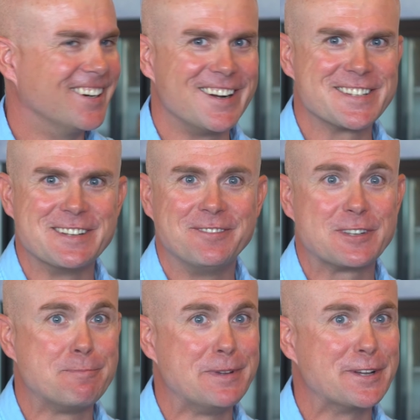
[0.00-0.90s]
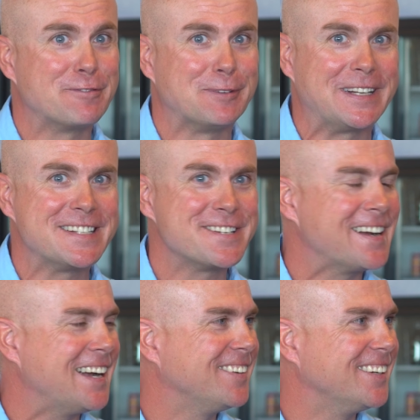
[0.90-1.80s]
Awesome. Great. Beautiful place yes. you
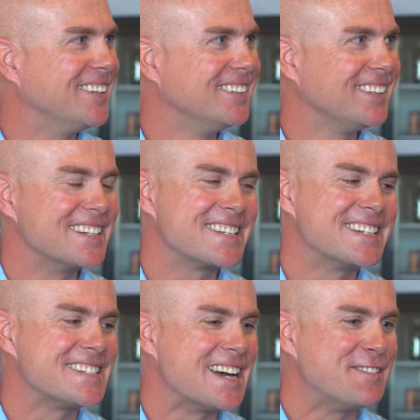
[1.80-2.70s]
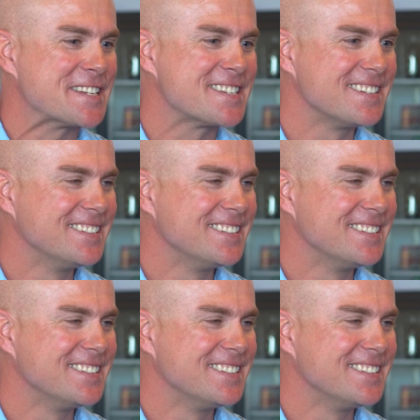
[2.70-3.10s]
have here. Thank, thank you, Thomas.